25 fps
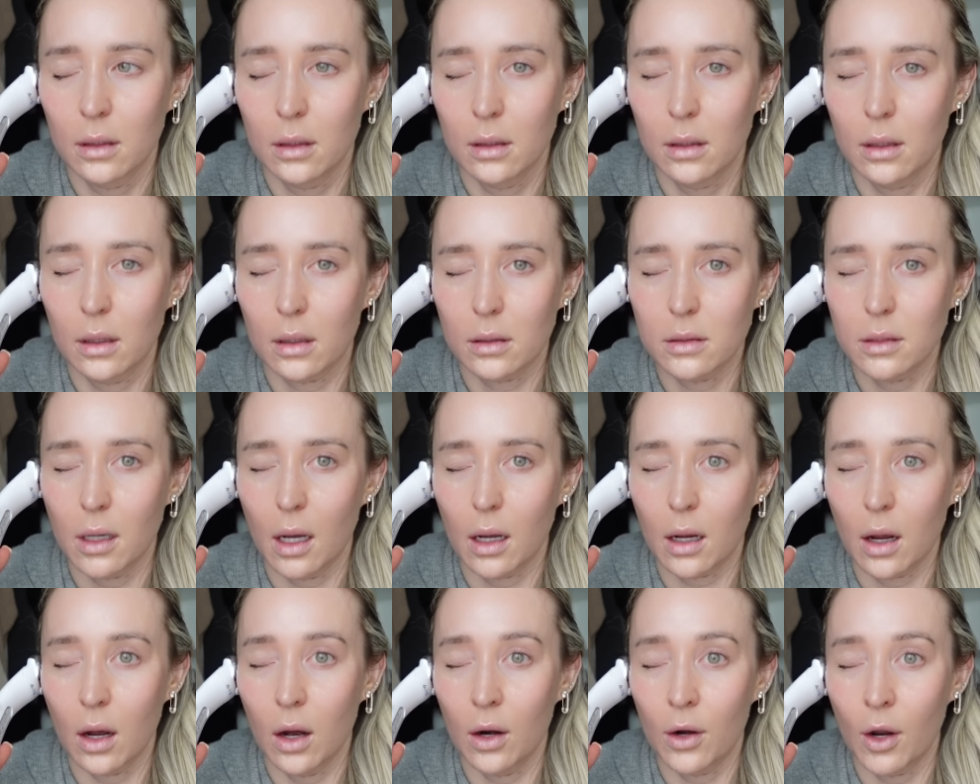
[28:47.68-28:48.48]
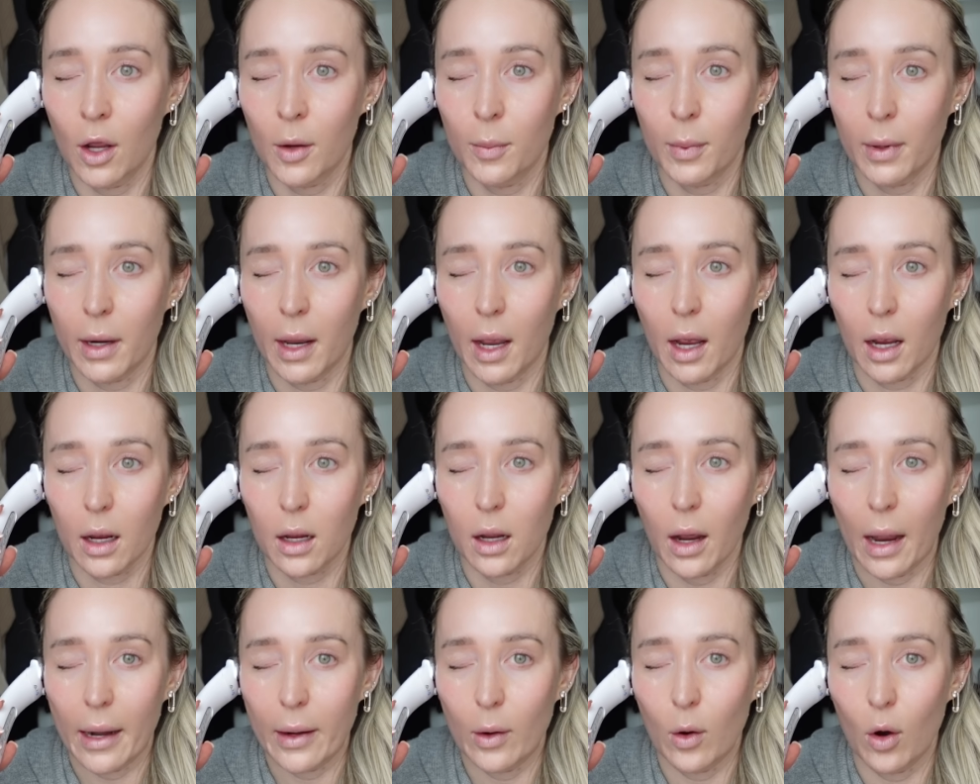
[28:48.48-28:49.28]
Look, see, I can't open it.
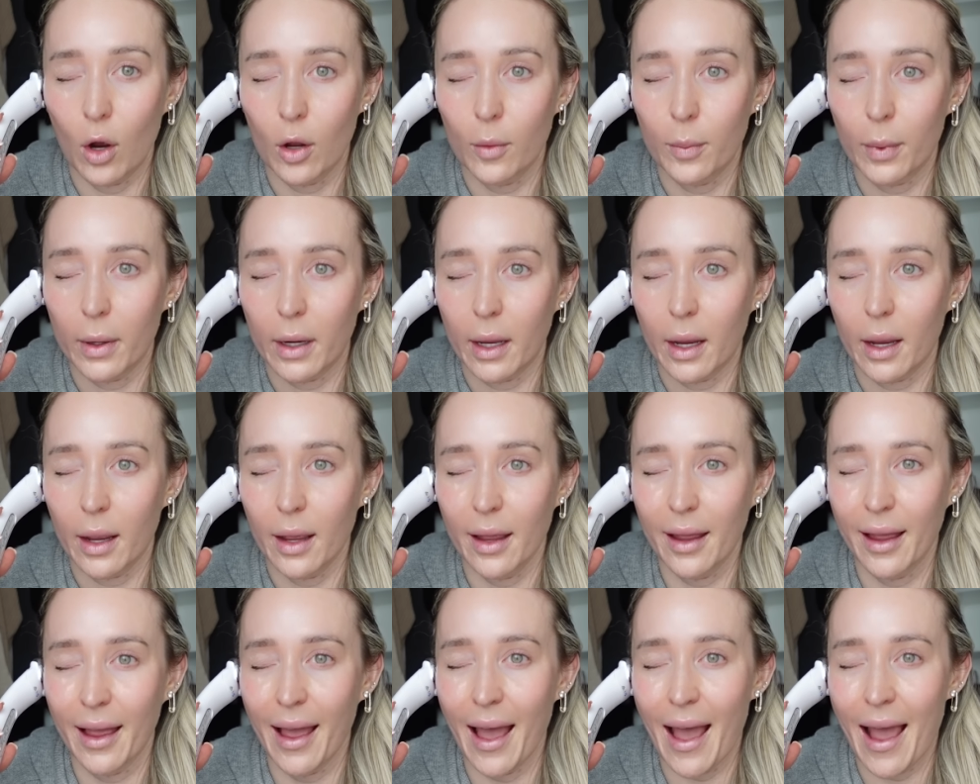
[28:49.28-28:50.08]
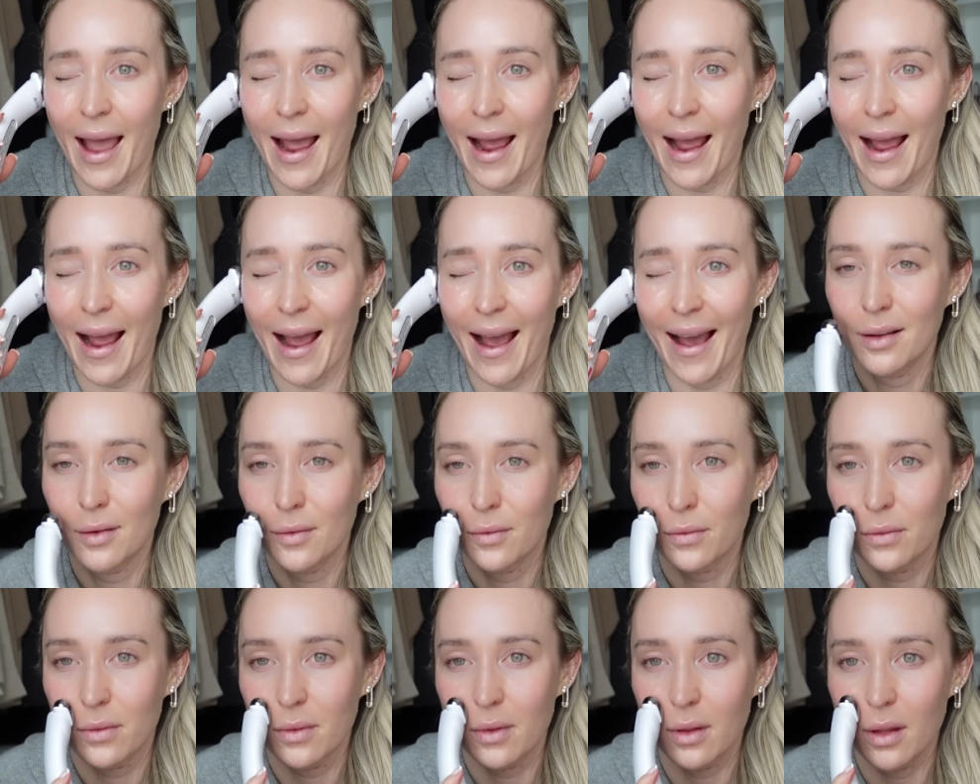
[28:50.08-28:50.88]
Cannot open it.
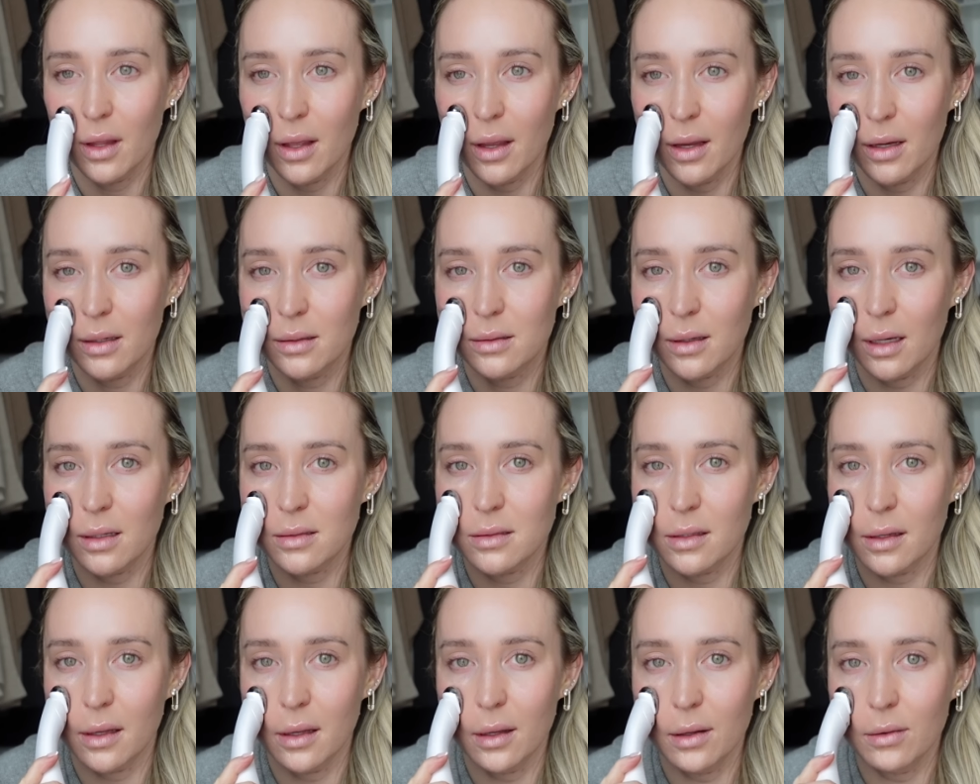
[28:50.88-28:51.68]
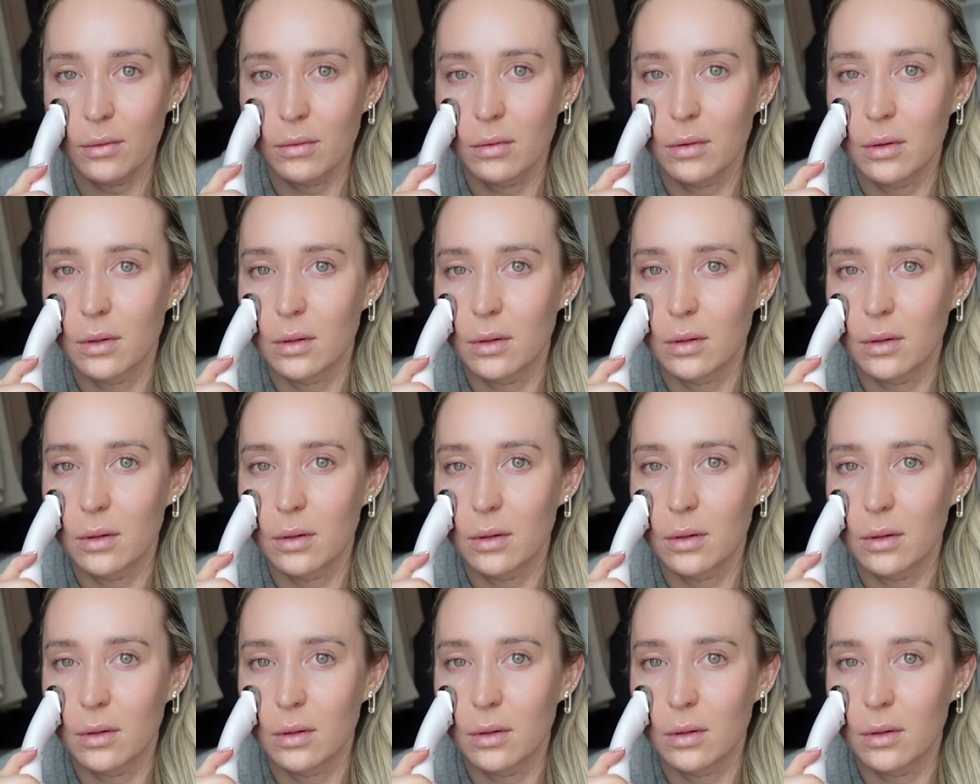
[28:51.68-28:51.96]
It does it